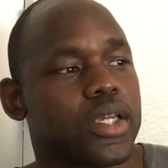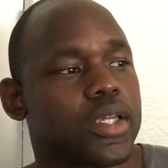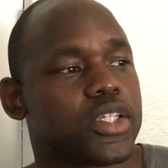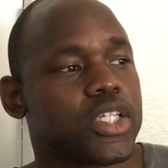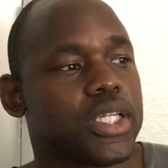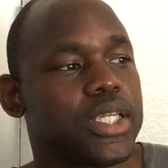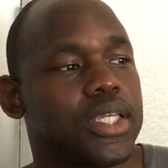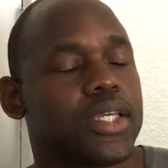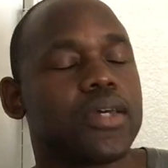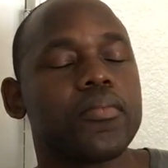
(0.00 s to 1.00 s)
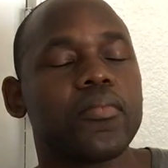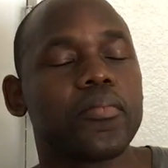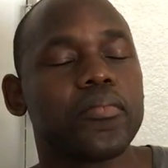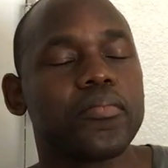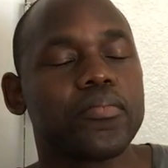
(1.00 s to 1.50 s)
She
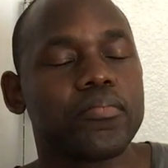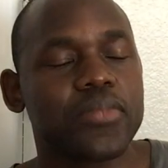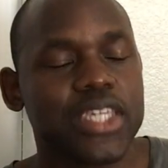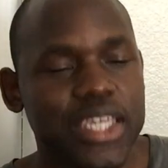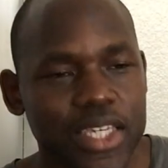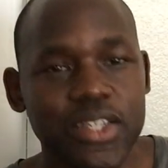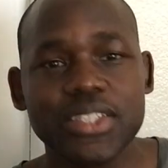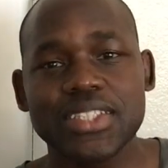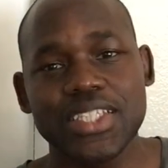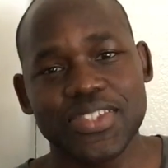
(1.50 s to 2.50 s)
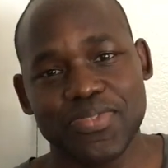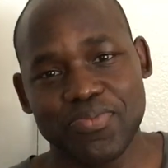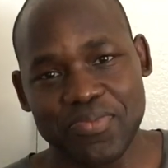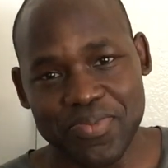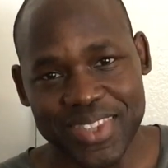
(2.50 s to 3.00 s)
kills this
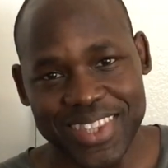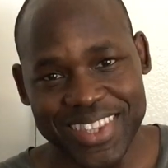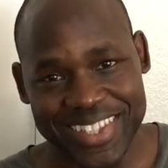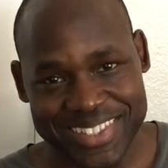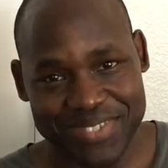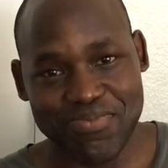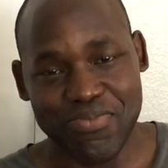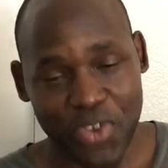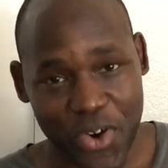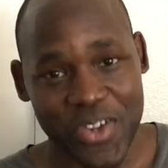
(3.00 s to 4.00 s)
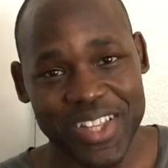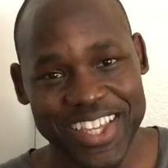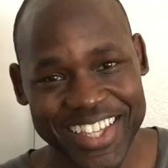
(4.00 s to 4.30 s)
role.